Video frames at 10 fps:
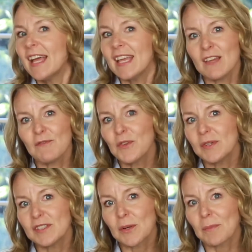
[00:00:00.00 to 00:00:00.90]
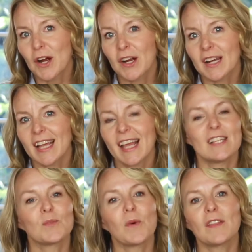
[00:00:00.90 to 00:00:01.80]
Influencer marketing
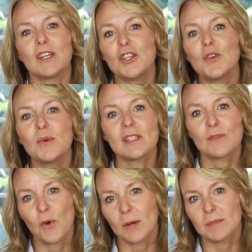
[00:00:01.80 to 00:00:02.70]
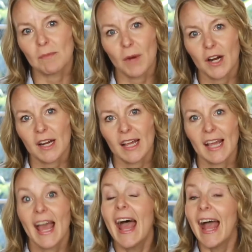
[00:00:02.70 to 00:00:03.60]
is one of the newest forms of marketing,
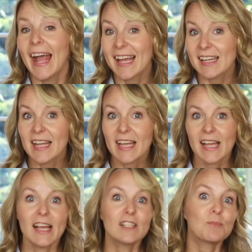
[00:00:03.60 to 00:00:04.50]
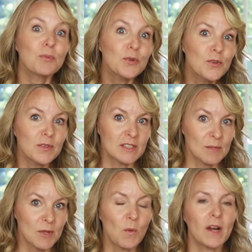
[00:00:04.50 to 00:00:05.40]
and it has proven to
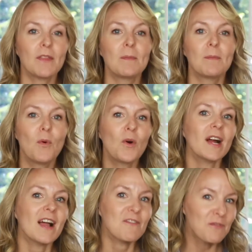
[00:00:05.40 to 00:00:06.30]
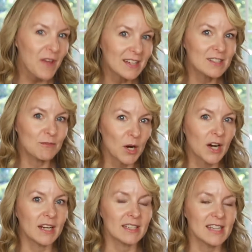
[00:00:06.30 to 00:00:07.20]
be one of the more effective
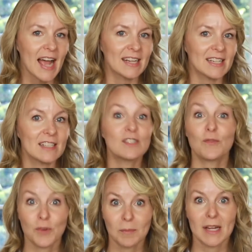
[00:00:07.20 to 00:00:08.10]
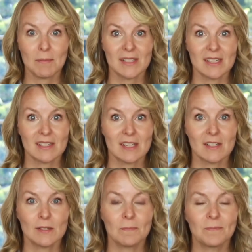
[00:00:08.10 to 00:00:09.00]
marketing tactics for many businesses.